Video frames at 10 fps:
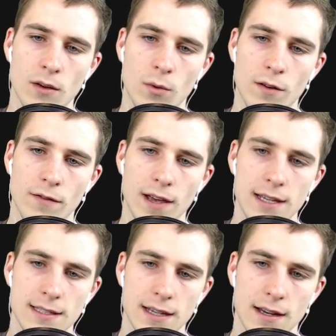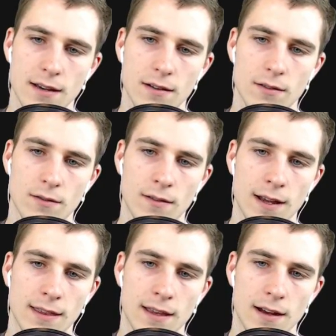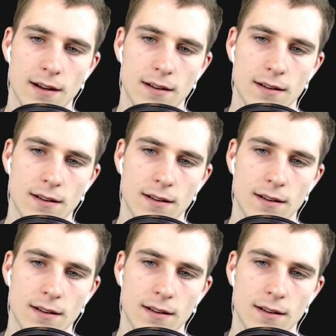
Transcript: that we're facing right there.